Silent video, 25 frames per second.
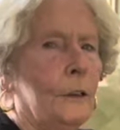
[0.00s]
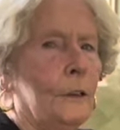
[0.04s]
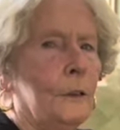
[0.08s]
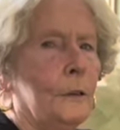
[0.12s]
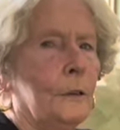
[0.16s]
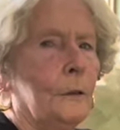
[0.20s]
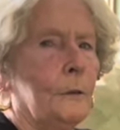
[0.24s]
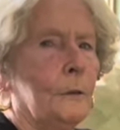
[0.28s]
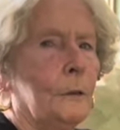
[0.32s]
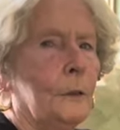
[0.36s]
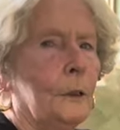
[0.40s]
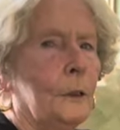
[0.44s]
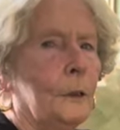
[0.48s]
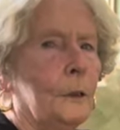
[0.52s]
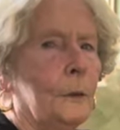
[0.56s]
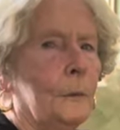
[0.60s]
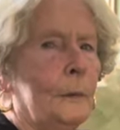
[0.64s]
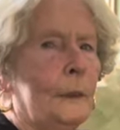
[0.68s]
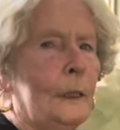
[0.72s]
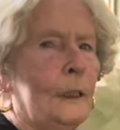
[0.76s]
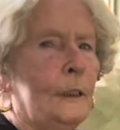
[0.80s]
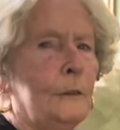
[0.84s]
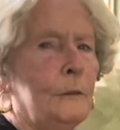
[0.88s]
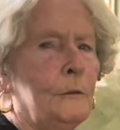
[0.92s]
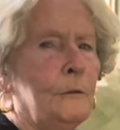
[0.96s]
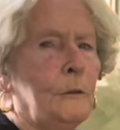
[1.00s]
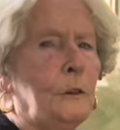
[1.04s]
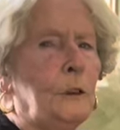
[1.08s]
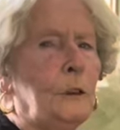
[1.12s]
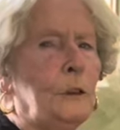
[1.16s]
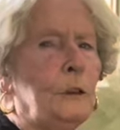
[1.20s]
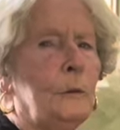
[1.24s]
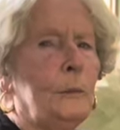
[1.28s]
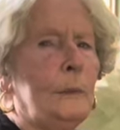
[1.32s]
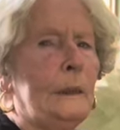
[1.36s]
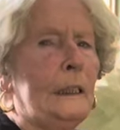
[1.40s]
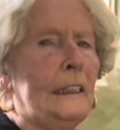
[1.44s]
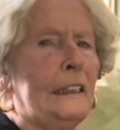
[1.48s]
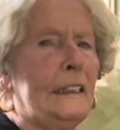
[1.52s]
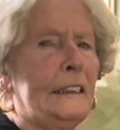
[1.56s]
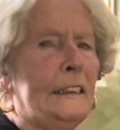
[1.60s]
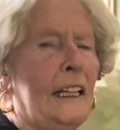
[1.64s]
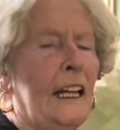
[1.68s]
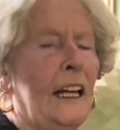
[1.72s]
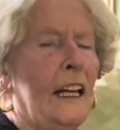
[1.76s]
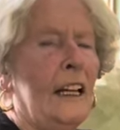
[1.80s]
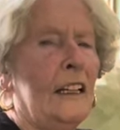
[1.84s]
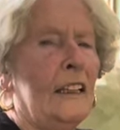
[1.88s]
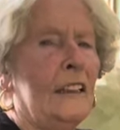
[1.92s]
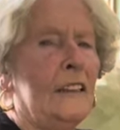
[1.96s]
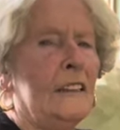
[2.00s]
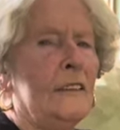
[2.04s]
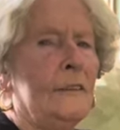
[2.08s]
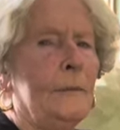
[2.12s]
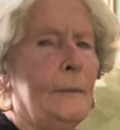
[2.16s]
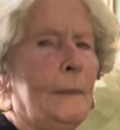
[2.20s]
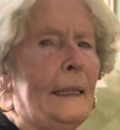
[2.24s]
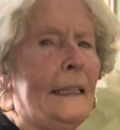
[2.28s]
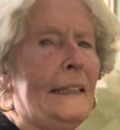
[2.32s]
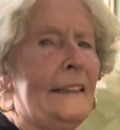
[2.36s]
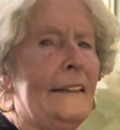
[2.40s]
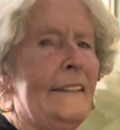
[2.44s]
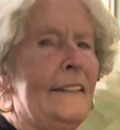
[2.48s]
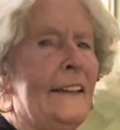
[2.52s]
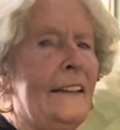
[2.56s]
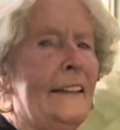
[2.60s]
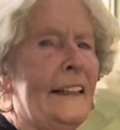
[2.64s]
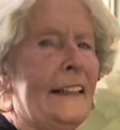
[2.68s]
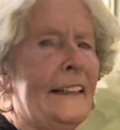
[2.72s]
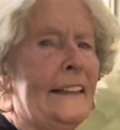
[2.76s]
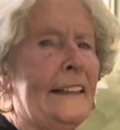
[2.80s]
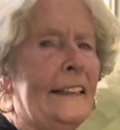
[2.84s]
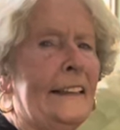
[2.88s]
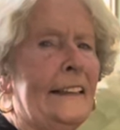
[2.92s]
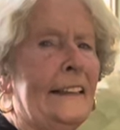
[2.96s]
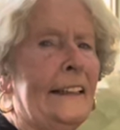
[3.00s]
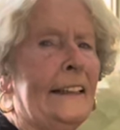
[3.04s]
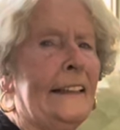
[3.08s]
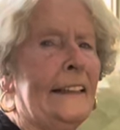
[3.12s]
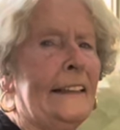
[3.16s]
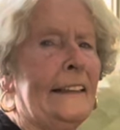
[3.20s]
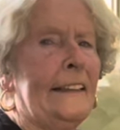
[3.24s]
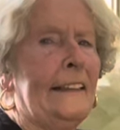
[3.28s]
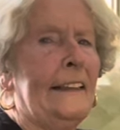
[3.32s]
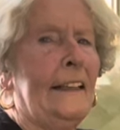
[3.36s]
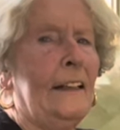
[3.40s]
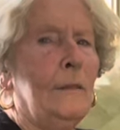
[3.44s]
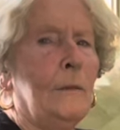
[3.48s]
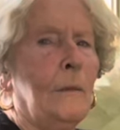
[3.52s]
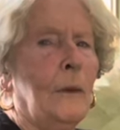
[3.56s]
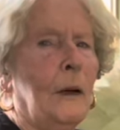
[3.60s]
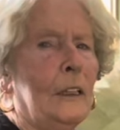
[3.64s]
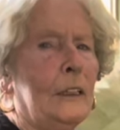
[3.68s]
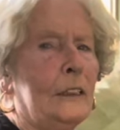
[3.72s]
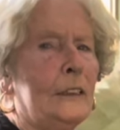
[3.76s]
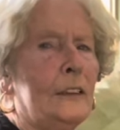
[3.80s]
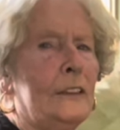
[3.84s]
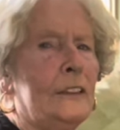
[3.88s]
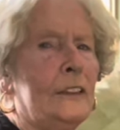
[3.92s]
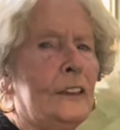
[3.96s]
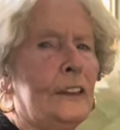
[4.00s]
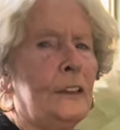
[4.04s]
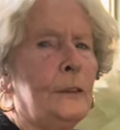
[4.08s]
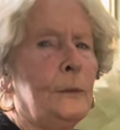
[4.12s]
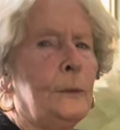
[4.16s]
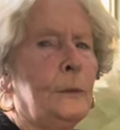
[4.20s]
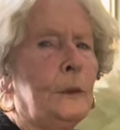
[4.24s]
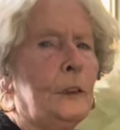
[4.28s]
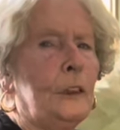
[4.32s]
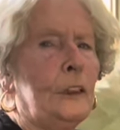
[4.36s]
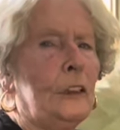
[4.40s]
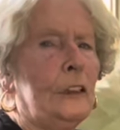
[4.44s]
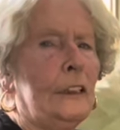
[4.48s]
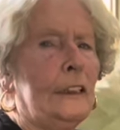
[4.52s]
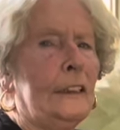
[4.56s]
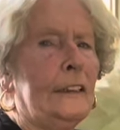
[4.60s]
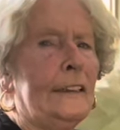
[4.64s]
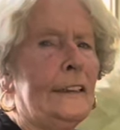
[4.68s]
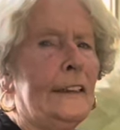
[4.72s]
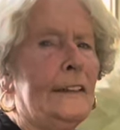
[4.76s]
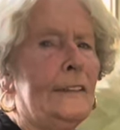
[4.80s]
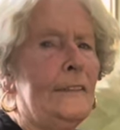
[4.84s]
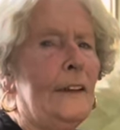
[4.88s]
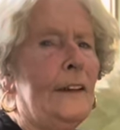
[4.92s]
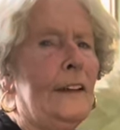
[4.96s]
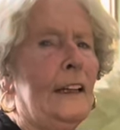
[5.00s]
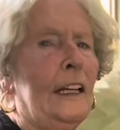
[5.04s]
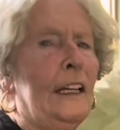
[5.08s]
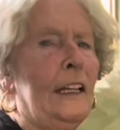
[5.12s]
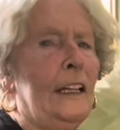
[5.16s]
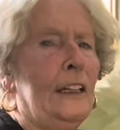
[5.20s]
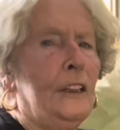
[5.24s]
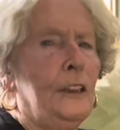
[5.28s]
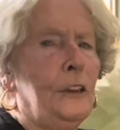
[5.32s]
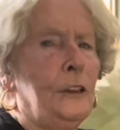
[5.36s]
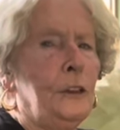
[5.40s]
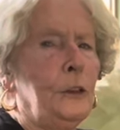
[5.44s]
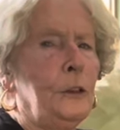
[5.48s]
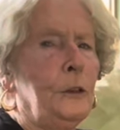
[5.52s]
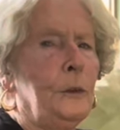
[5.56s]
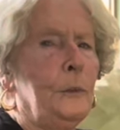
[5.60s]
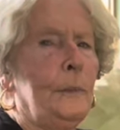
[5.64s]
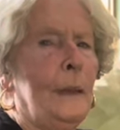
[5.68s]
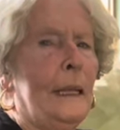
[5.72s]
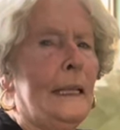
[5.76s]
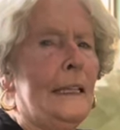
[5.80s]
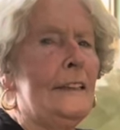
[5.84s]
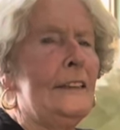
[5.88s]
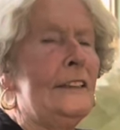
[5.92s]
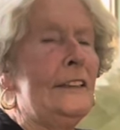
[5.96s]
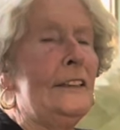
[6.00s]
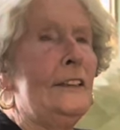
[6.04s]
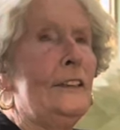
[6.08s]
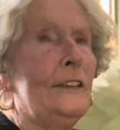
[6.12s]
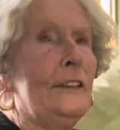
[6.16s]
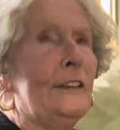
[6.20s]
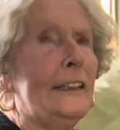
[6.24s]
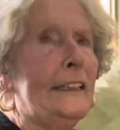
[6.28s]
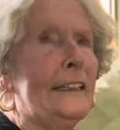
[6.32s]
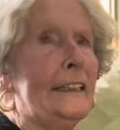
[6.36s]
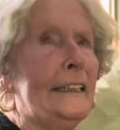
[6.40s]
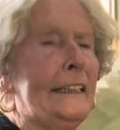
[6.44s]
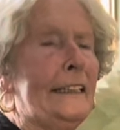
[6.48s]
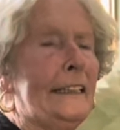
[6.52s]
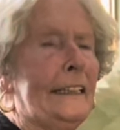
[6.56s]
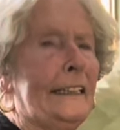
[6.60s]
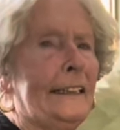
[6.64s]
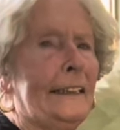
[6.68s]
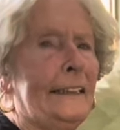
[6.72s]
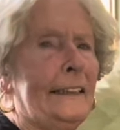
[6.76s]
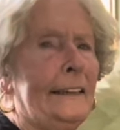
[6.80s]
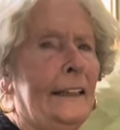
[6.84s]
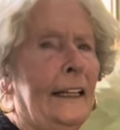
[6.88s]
Robin, I've been thinking, what in the world have you been drinking?